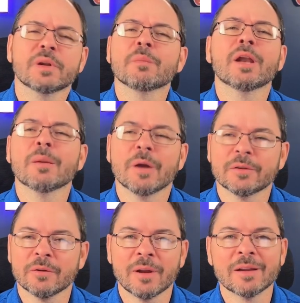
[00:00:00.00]
my name out
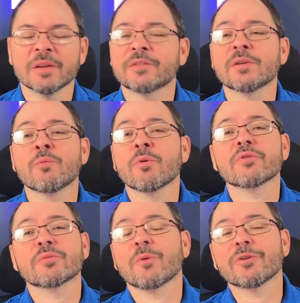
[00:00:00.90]
there, right? It's the
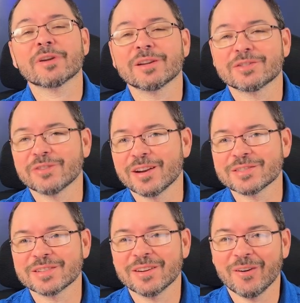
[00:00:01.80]
worst marketing
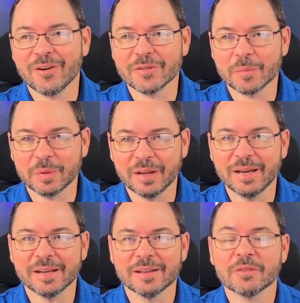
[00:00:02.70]
strategy on the
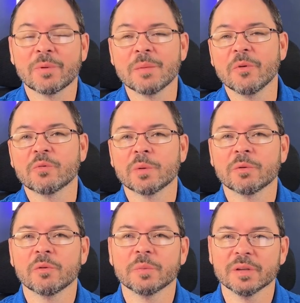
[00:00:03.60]
planet, and that's why most people
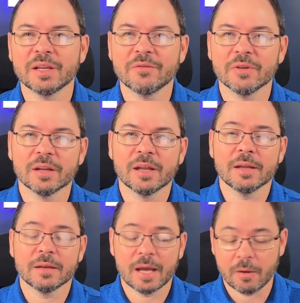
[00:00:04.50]
don't believe in it.
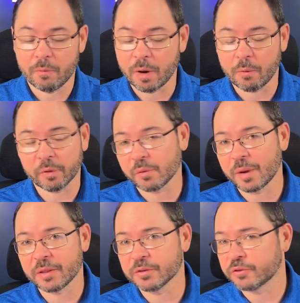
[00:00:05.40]
And now, while word of
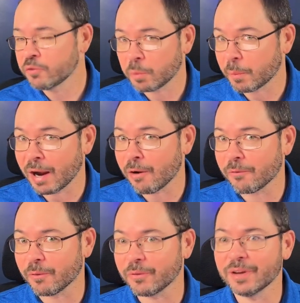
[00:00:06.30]
mouth is super
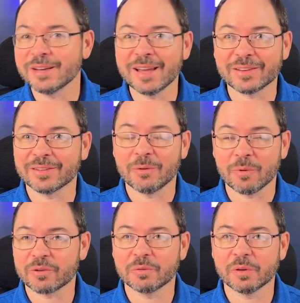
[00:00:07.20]
powerful, and yes, it
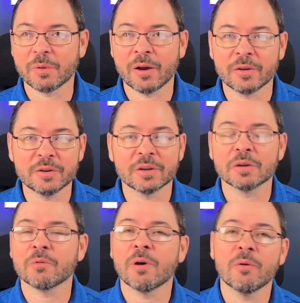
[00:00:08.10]
works really well, and you
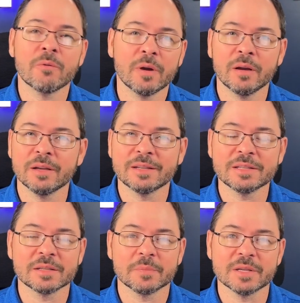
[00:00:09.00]
can grow a
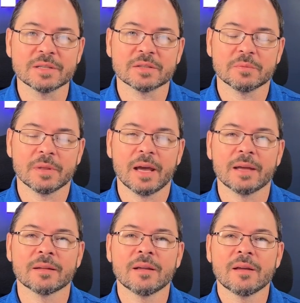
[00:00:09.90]
decent business with
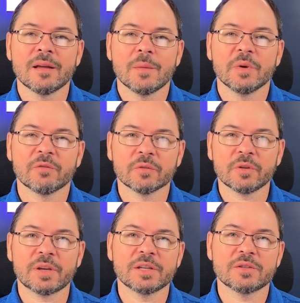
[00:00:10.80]
that, but if you're
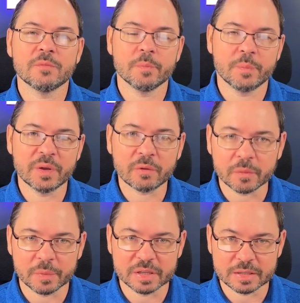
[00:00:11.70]
looking to build
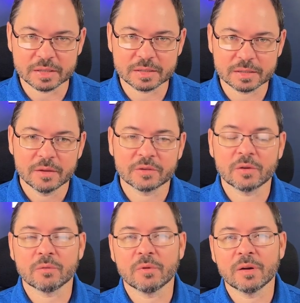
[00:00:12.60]
a business that's going
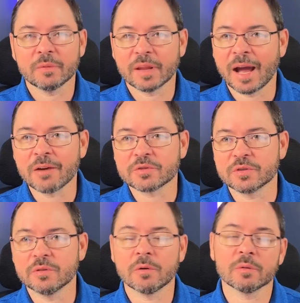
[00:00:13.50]
to run without
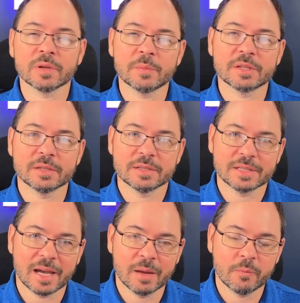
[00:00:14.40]
you or limited
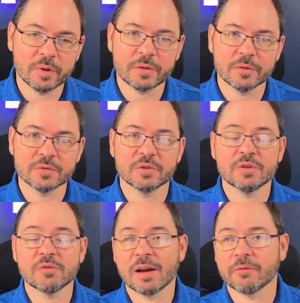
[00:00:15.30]
time with you so
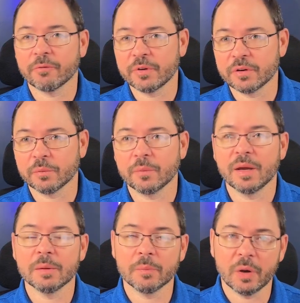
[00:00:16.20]
you have freedom
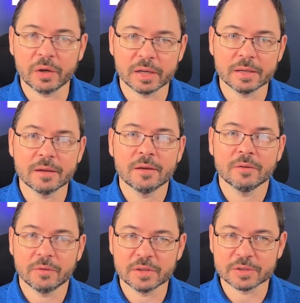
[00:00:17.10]
and money,
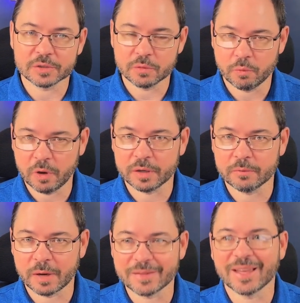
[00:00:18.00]
the things that you wanted,
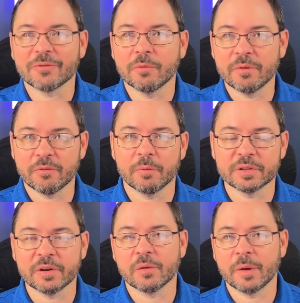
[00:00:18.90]
right? That's what we
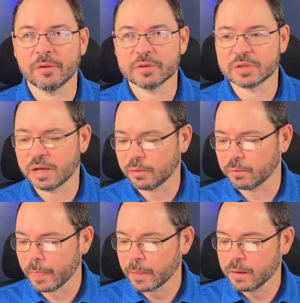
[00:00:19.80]
talk about on this channel.
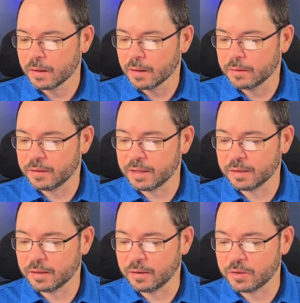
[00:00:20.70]

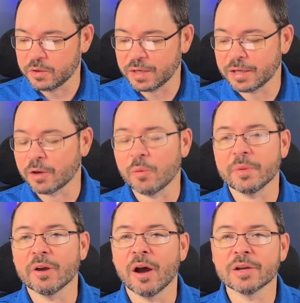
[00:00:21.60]
then you need to go
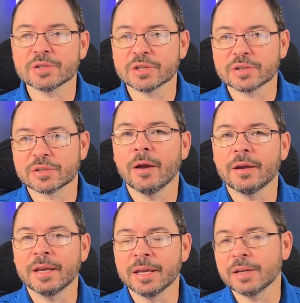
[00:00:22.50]
beyond just
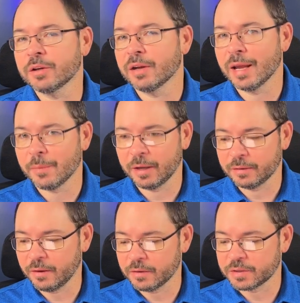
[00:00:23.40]
getting your name out
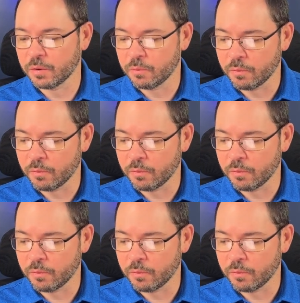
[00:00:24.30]
there. So